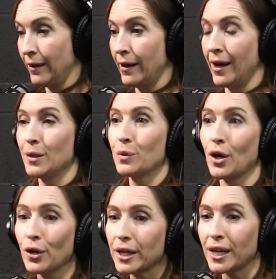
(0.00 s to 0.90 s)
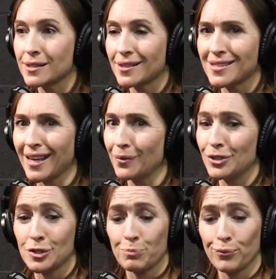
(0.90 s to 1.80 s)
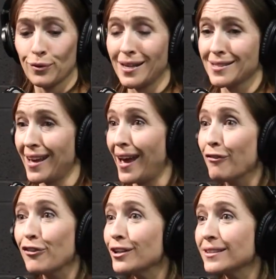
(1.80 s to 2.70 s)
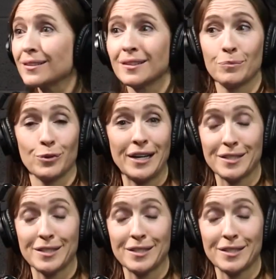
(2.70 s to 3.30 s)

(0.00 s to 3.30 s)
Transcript: And then with our kids, it's like we just praise effort, praise